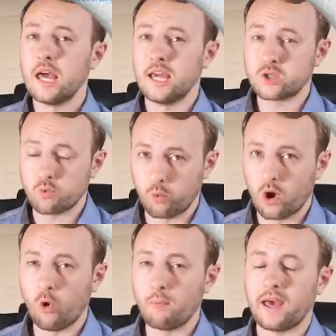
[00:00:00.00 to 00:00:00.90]
It's
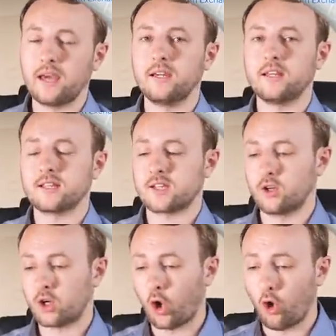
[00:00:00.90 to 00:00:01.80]
well paid, it's
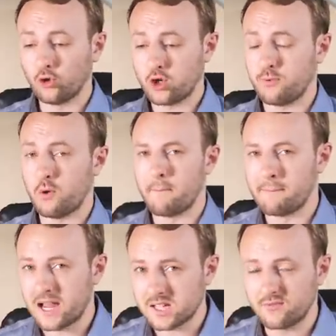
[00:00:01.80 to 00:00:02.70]
going to contribute
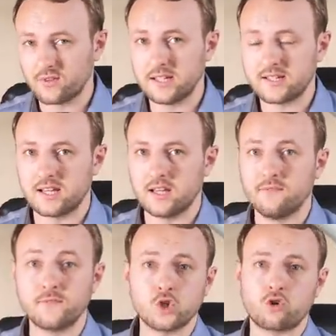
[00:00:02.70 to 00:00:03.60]
massively to the
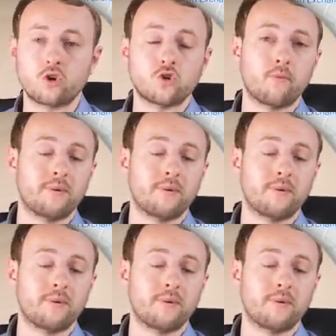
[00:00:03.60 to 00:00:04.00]
infrastructure.